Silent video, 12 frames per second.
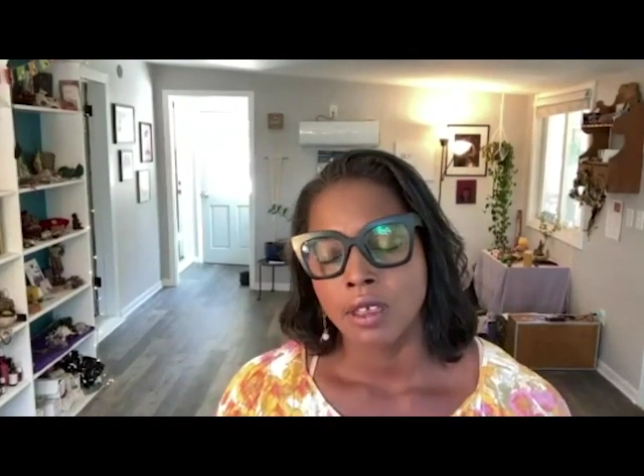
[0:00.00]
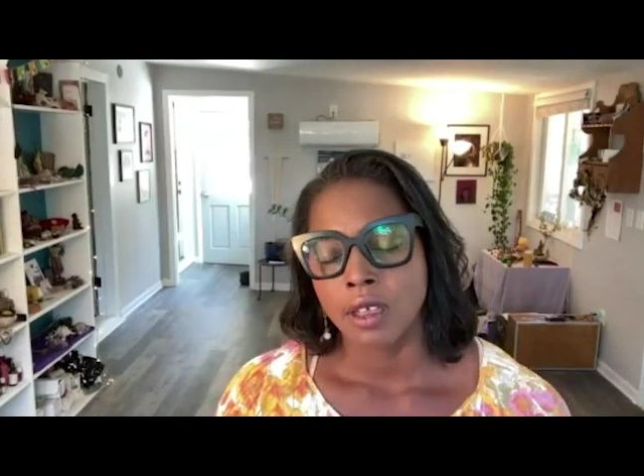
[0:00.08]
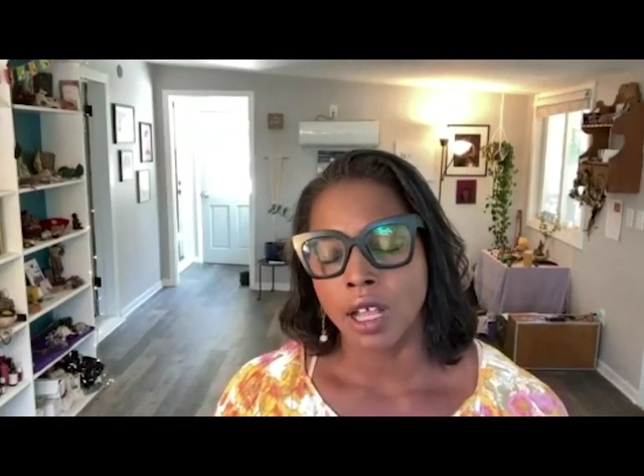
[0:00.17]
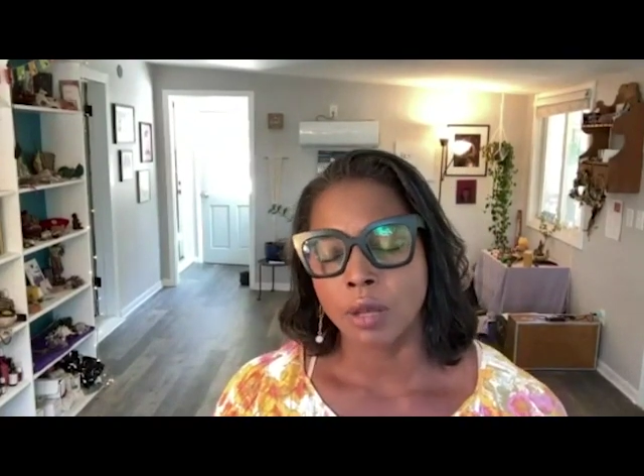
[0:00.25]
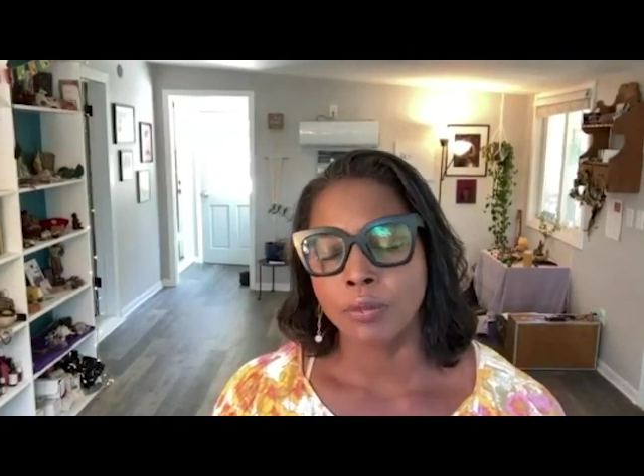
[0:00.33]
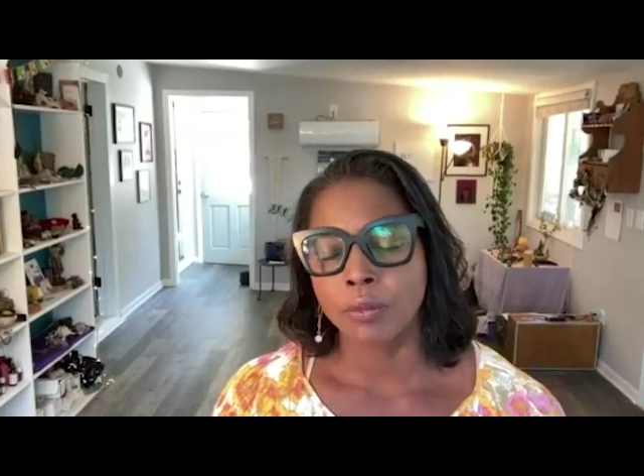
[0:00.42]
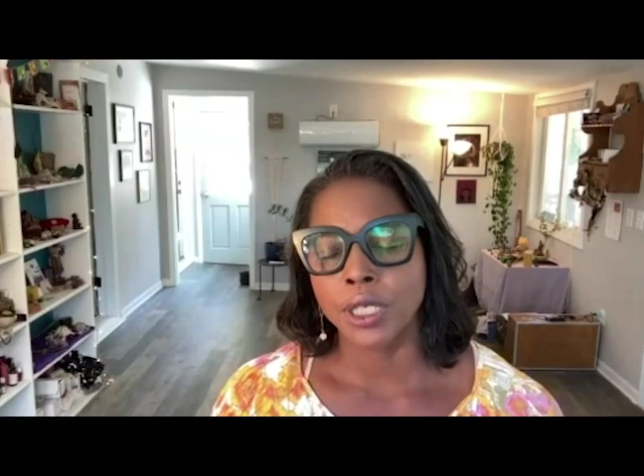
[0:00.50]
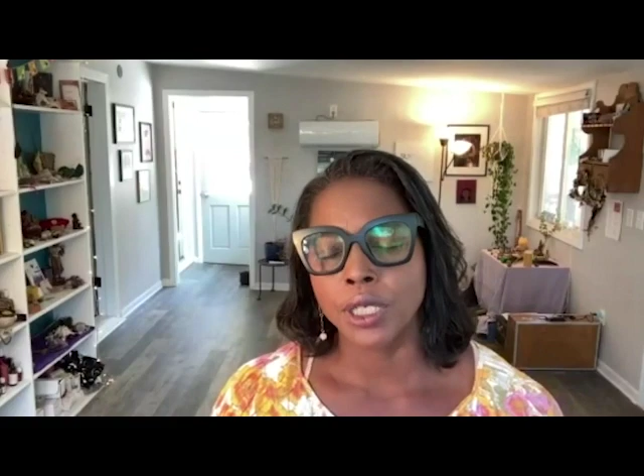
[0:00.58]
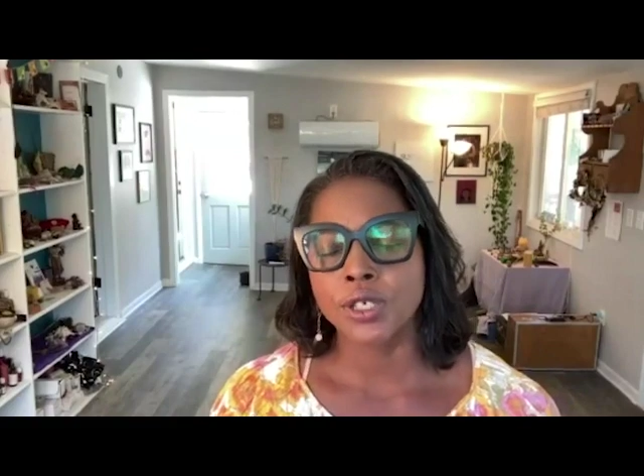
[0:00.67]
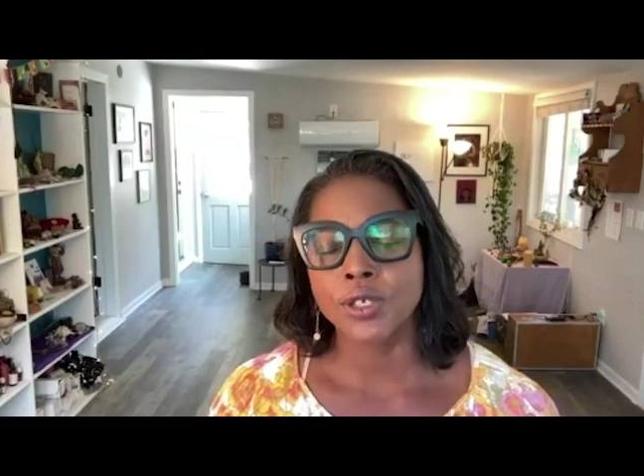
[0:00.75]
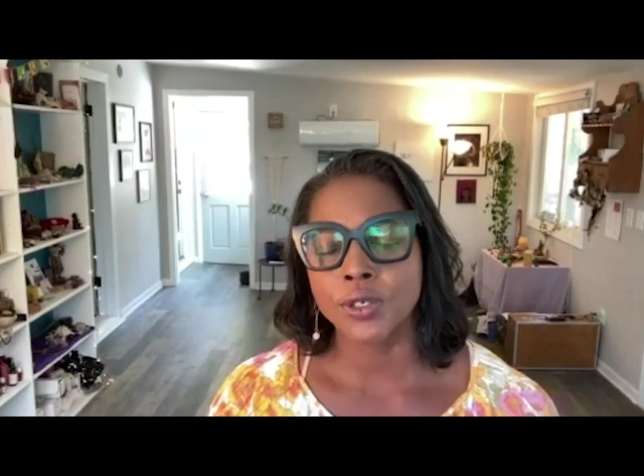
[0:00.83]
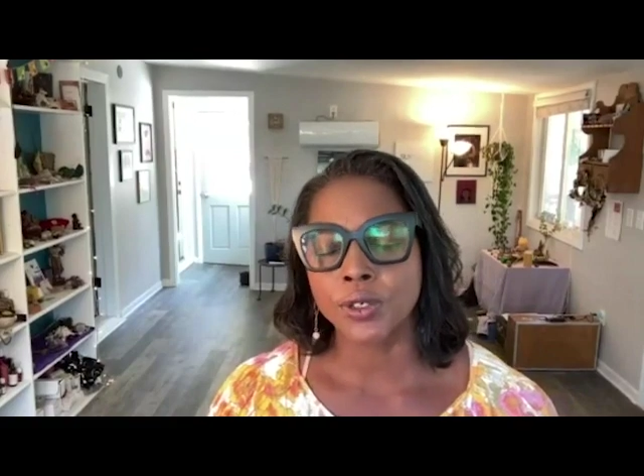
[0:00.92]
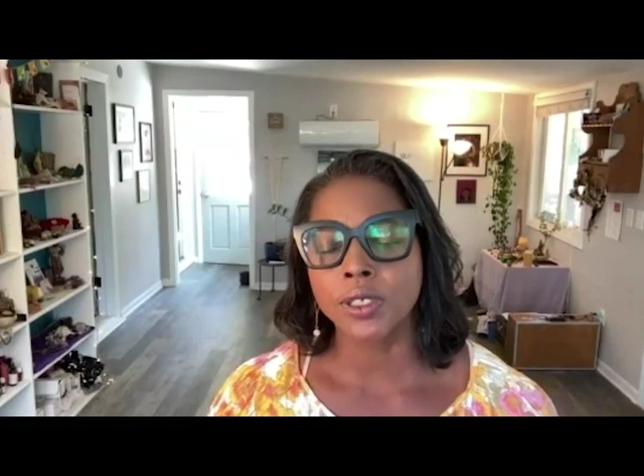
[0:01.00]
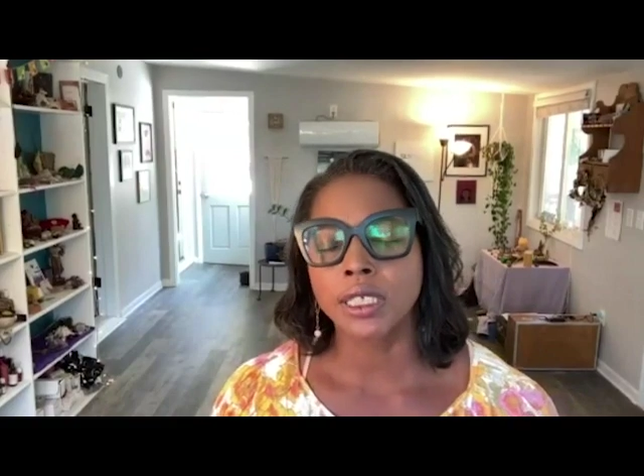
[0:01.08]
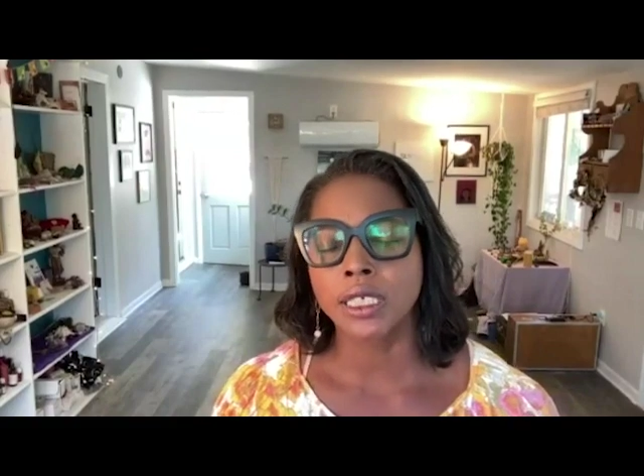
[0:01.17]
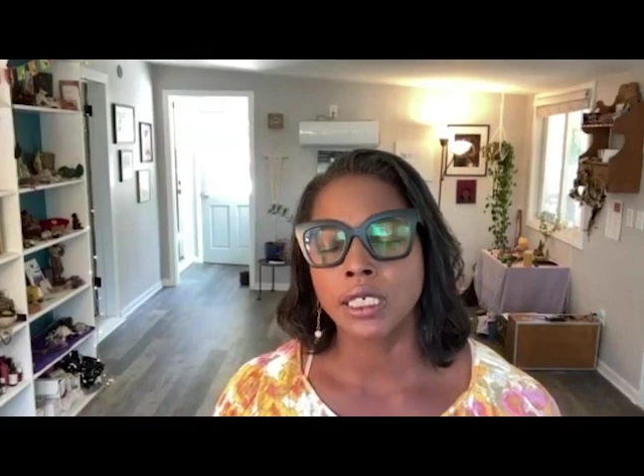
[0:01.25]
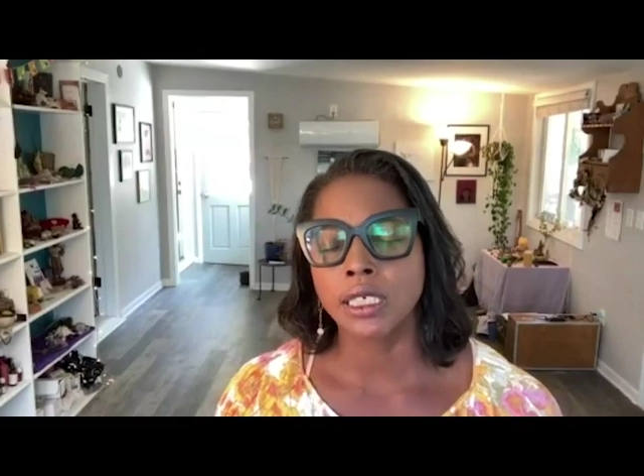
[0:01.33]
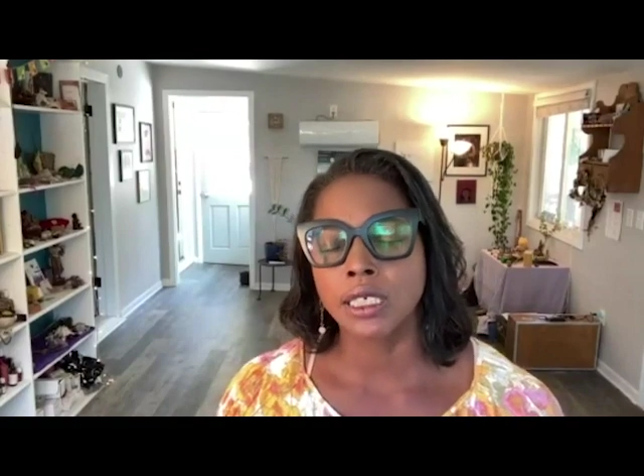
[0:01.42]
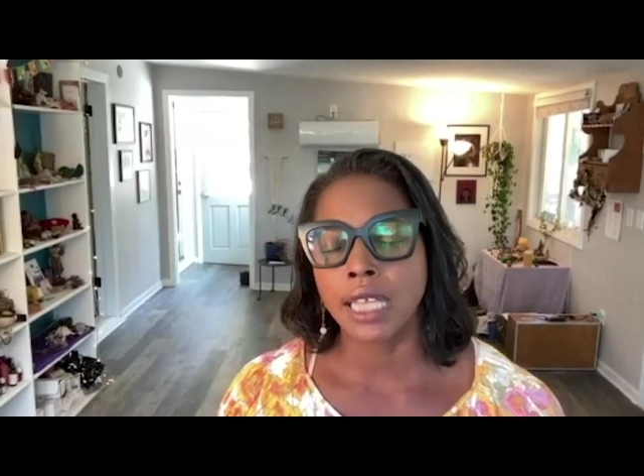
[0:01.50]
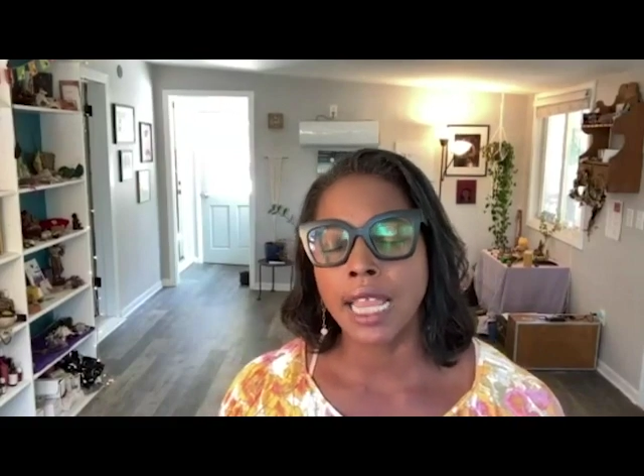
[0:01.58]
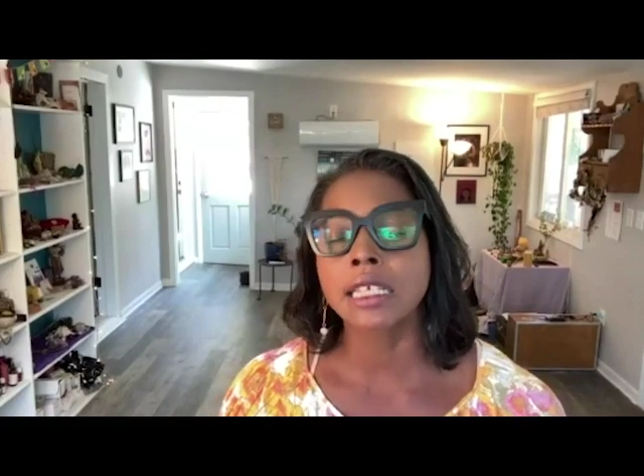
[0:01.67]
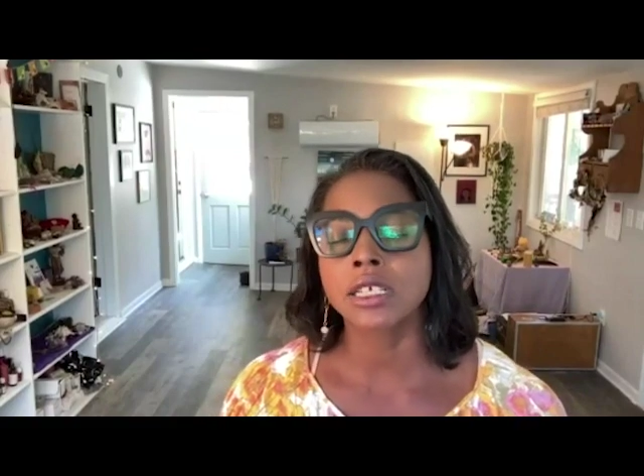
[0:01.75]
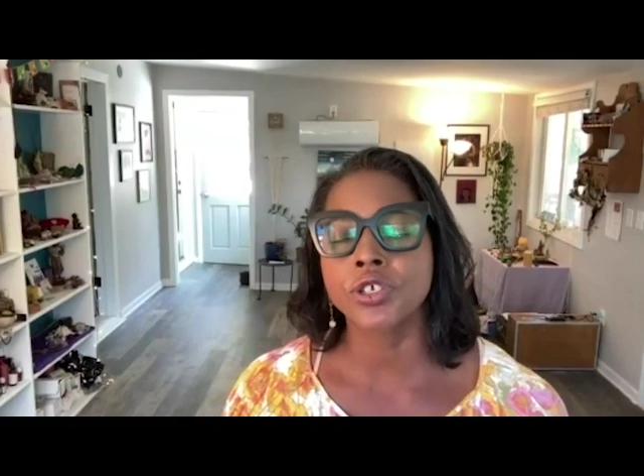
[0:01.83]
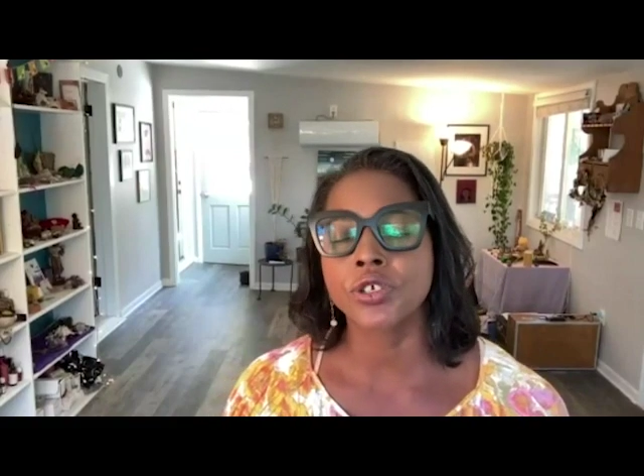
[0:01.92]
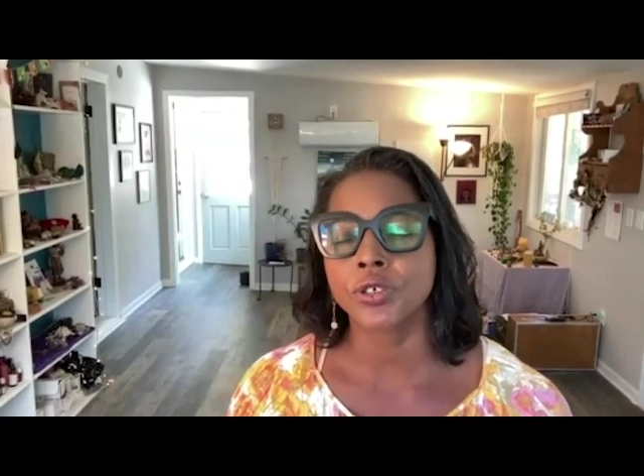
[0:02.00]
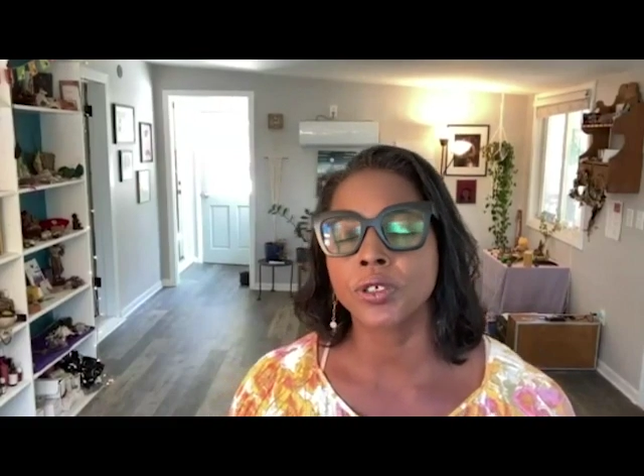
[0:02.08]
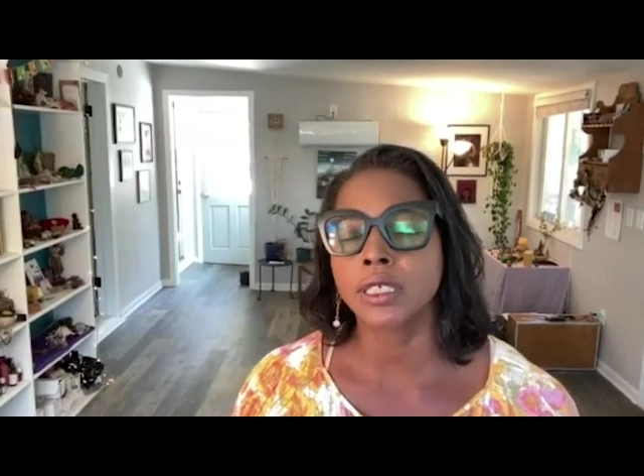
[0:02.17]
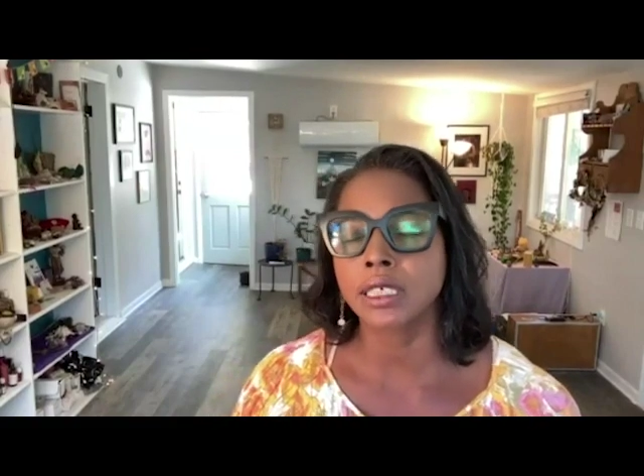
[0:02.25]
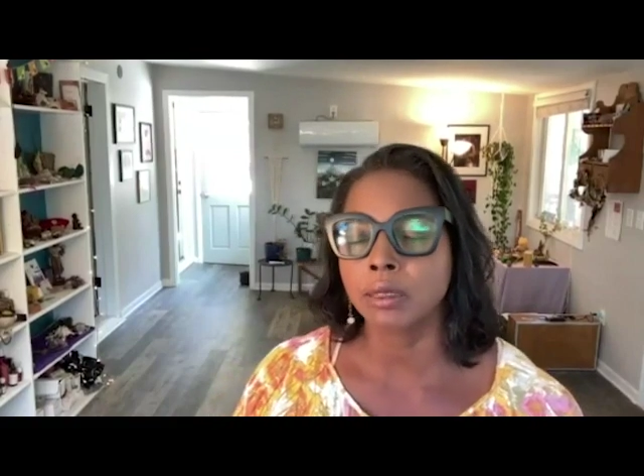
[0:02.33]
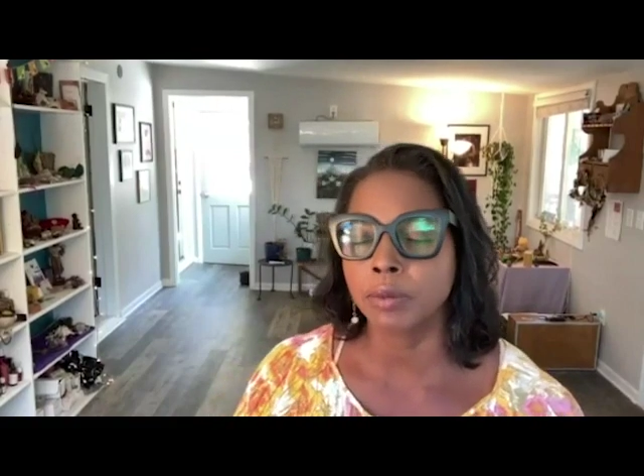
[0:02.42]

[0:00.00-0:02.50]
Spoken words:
but is certainly a